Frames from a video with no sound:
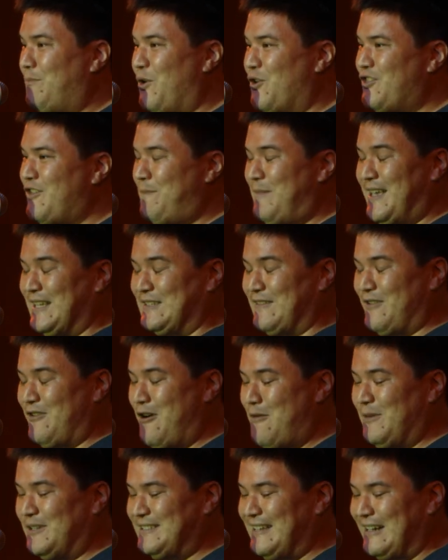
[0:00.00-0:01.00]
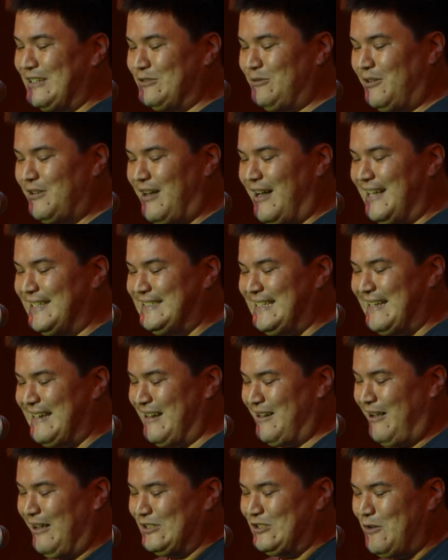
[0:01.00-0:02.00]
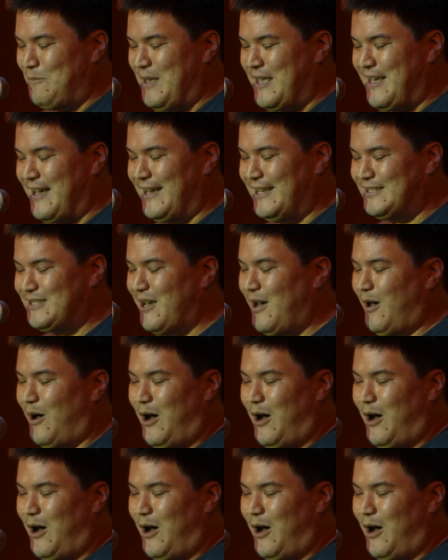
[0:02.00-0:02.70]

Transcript: both because of the homosexual content and also because